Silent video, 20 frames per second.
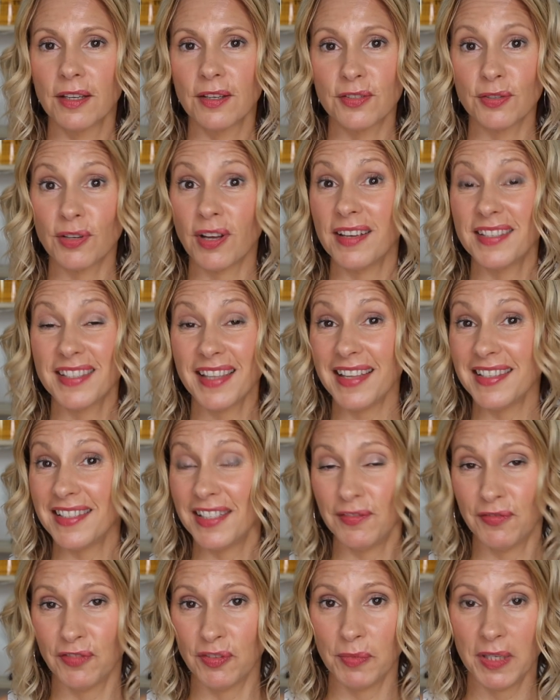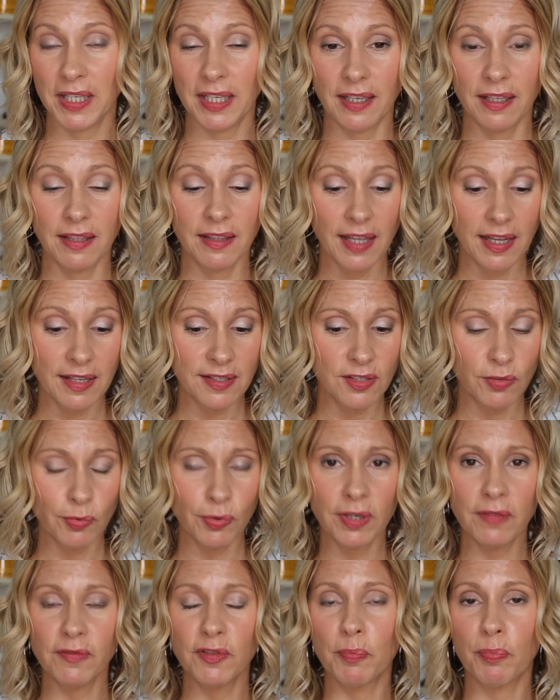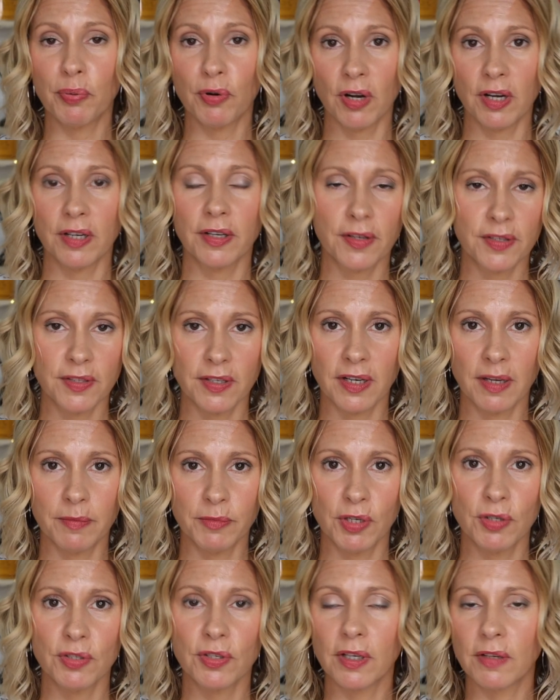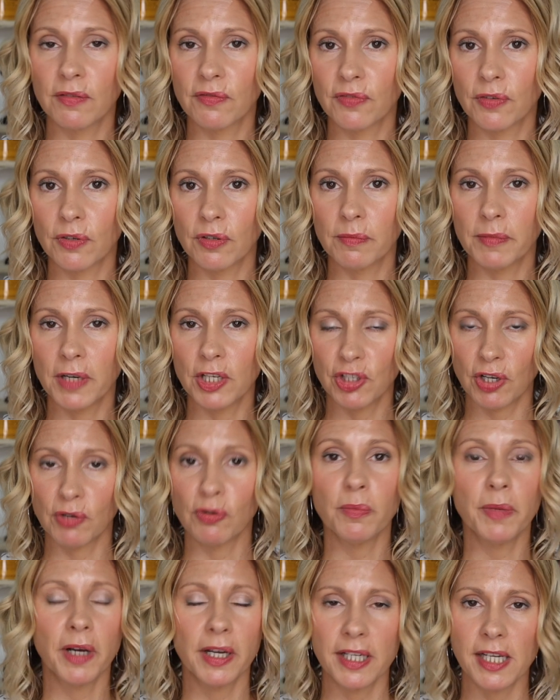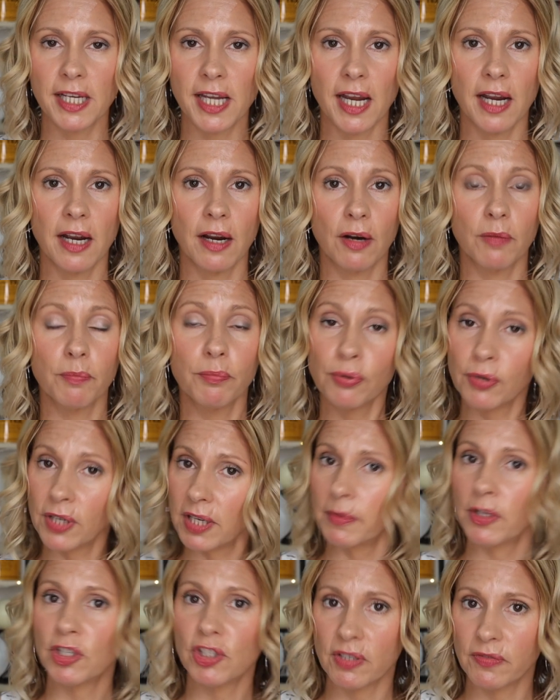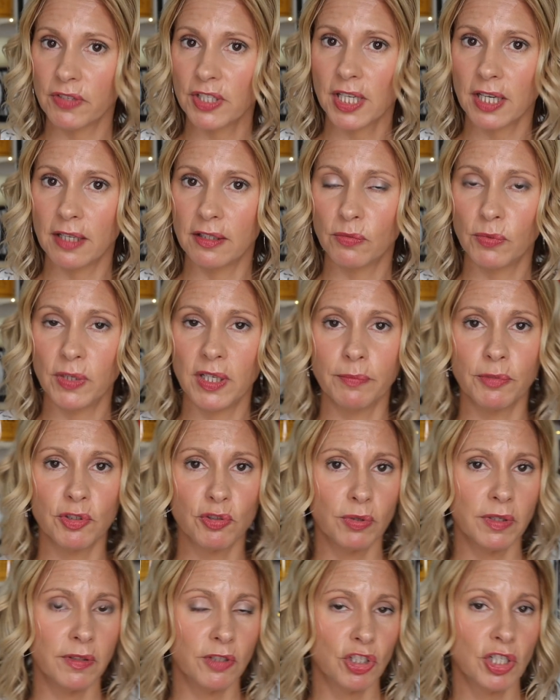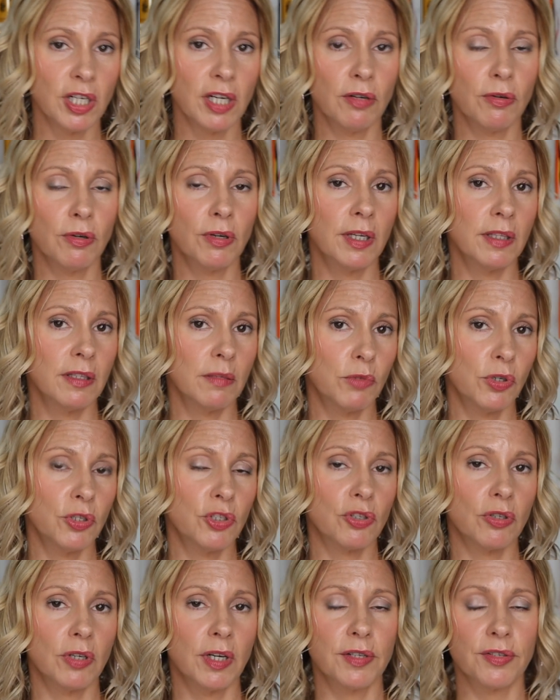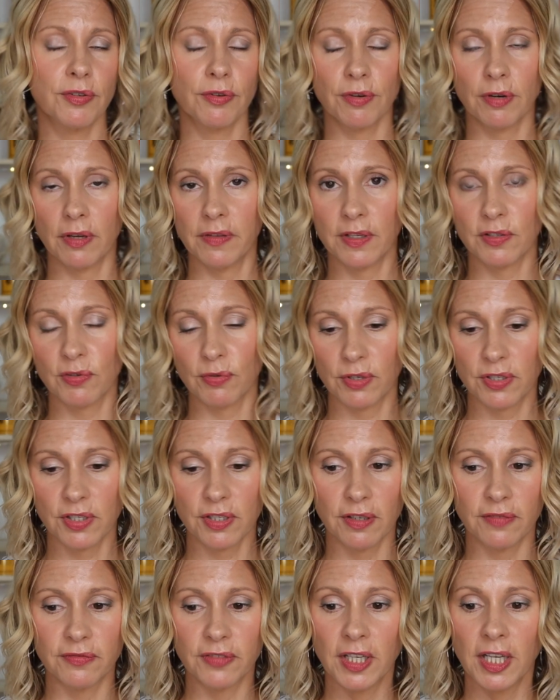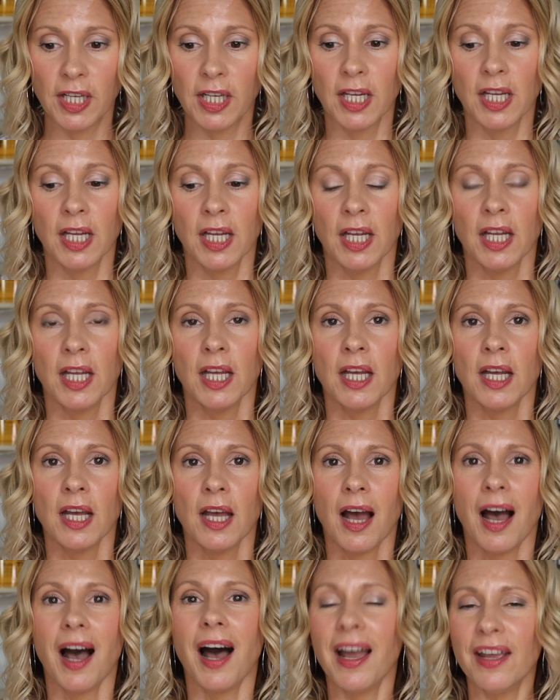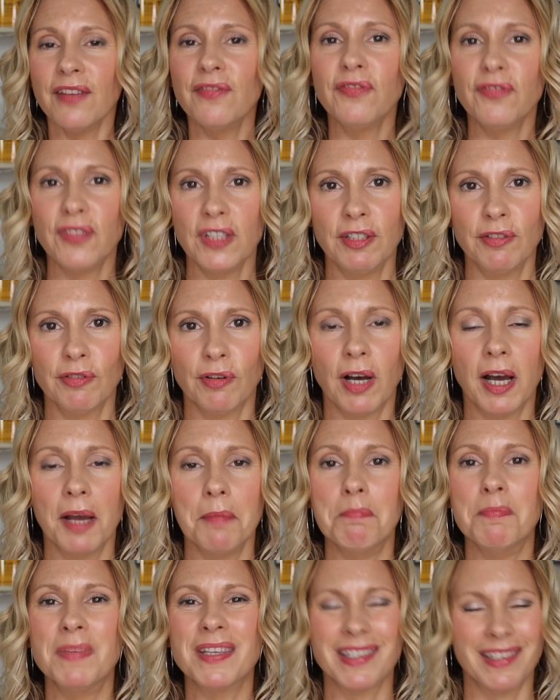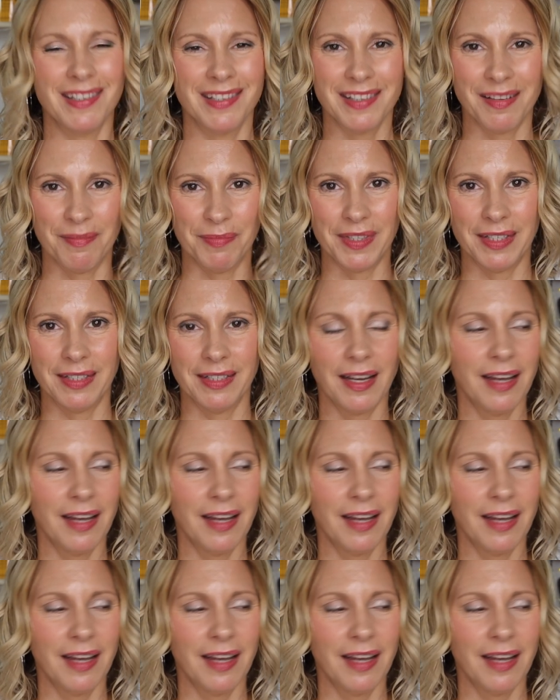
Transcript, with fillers: So guys, that's it for me. That's sort of the products that I'm using for my general body care pretty much every day of the week between the shower and the moisturizer and all that sort of stuff. I feel I'm missing something.